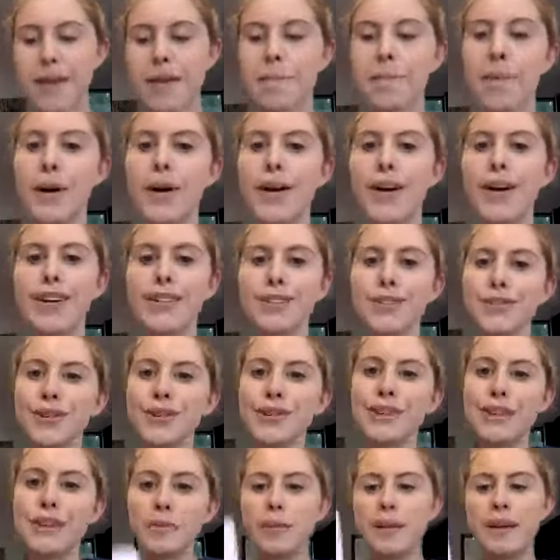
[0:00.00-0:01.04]
But on to a
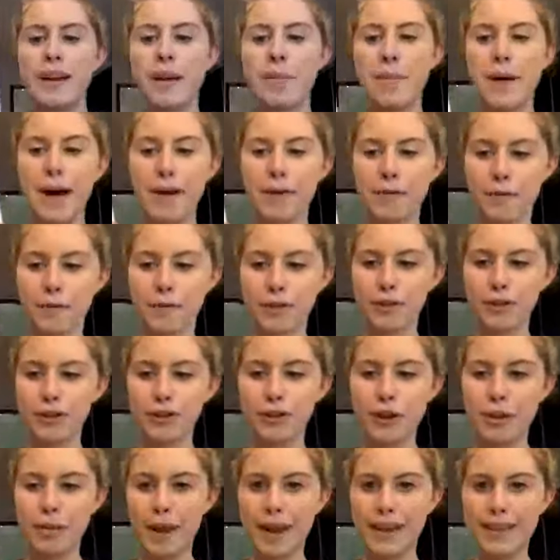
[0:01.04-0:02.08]
little bit about fruit
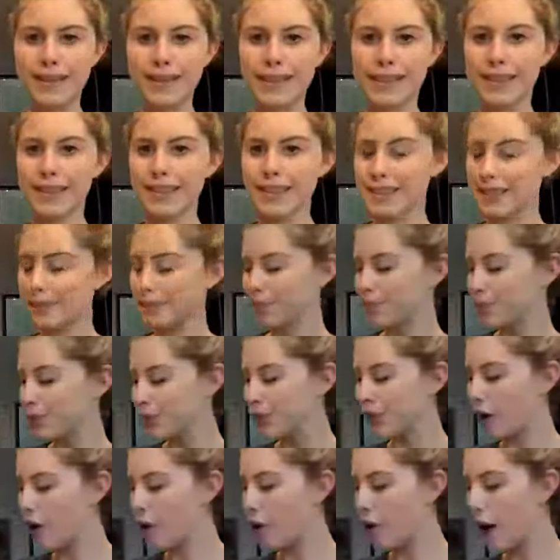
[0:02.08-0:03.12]
tree basics.
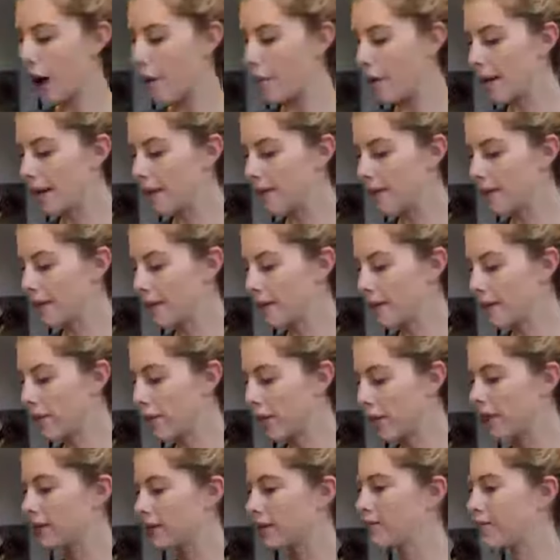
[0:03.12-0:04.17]
So I basically
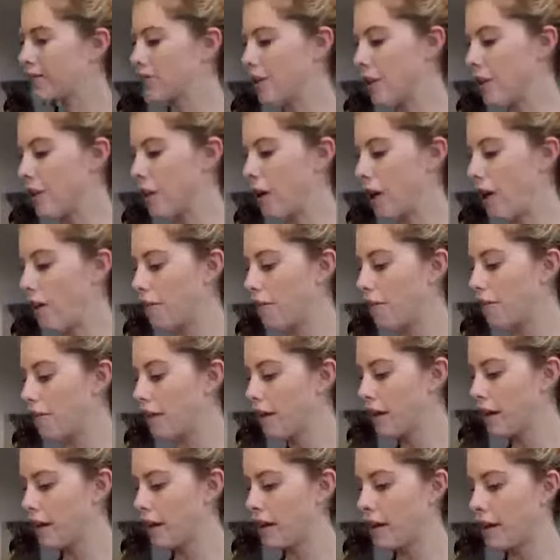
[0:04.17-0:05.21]
wanted to start off
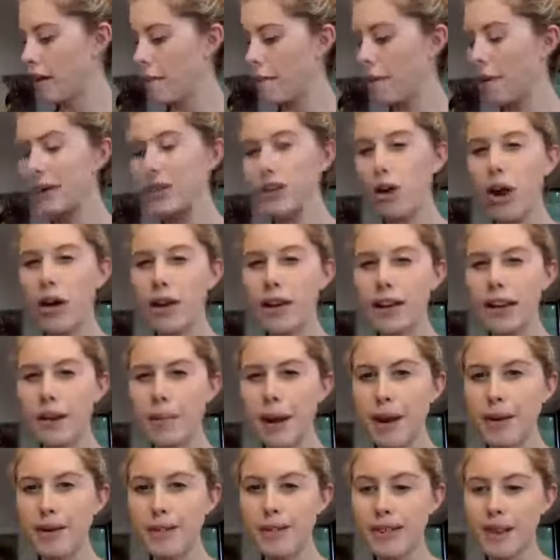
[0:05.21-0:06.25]
by talking
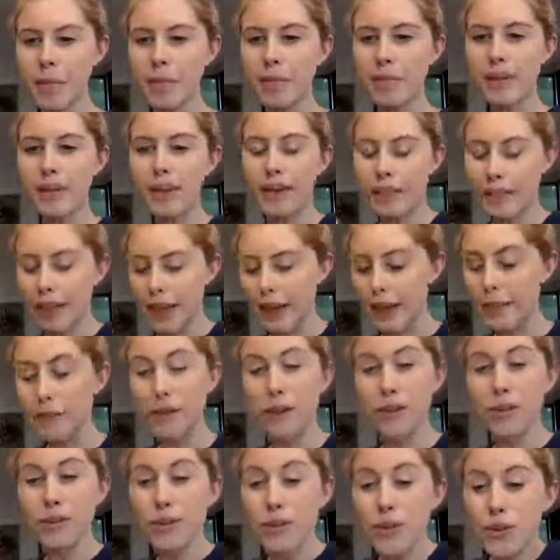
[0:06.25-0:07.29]
about something that, if
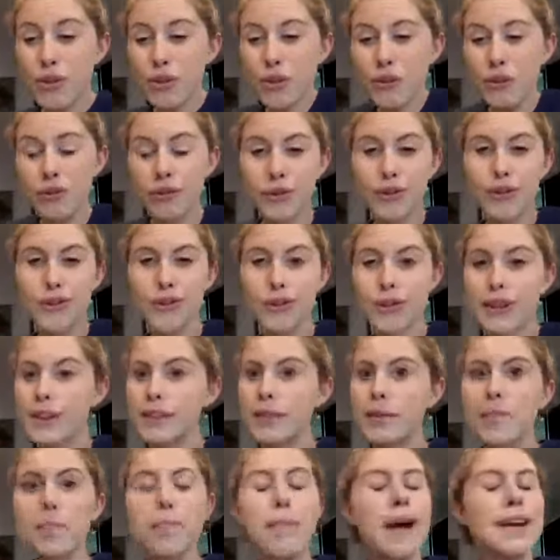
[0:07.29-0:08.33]
you're new to fruit
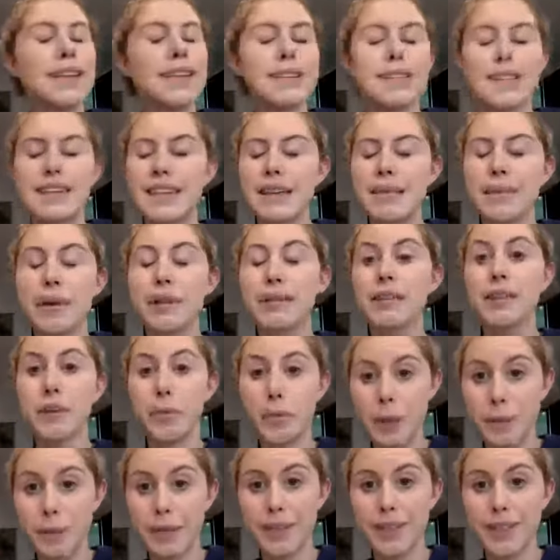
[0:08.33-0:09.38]
trees, might seem a little
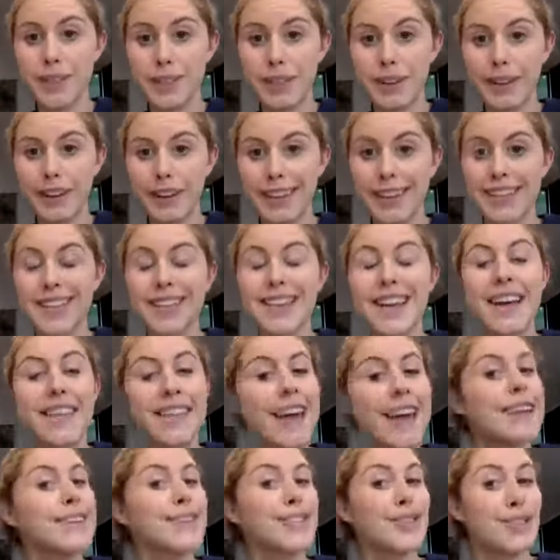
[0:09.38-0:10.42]
bit mysterious, and
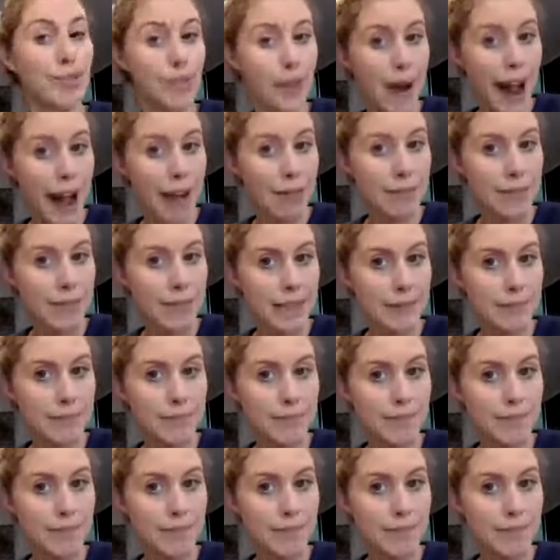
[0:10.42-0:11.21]
that's grafting.